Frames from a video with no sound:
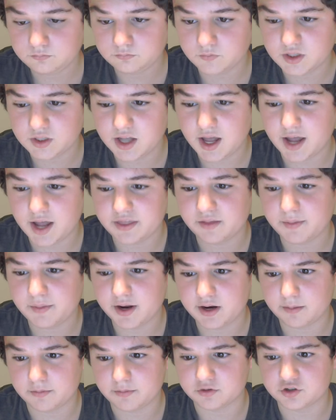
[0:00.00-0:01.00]
I think my
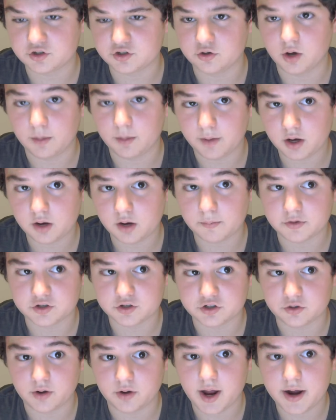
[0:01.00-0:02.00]
number 2. I'm on number
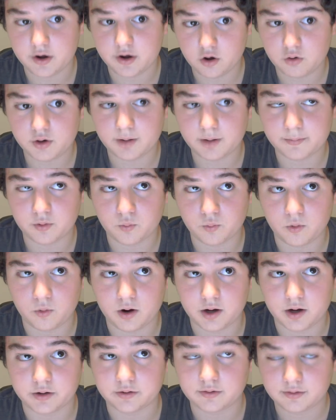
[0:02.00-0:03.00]
2. I know number
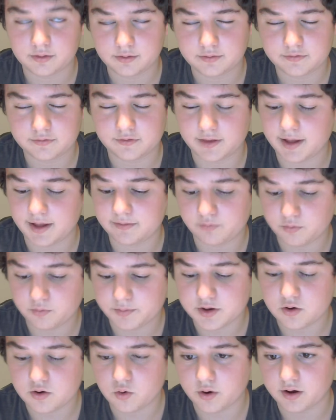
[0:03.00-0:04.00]
1, so that will
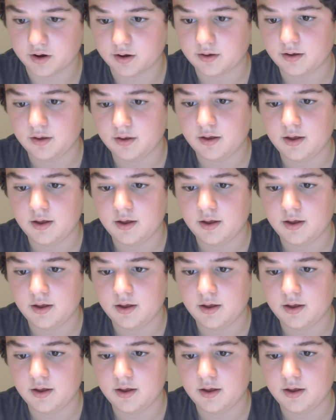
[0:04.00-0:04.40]
be quick.